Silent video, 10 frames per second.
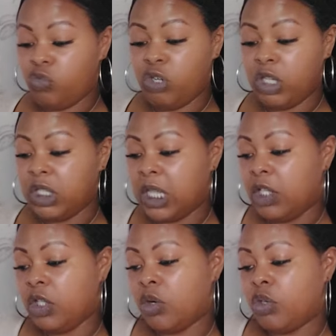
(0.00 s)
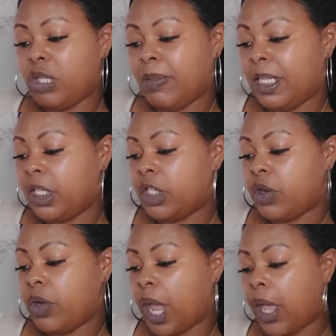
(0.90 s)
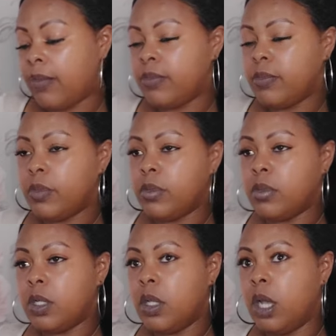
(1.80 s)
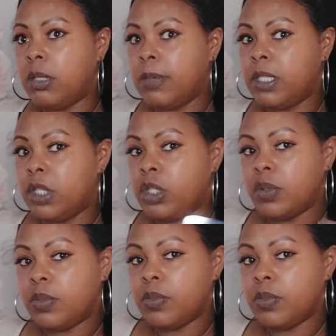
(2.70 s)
Just saying, don't shoot the messenger, okay? Last message.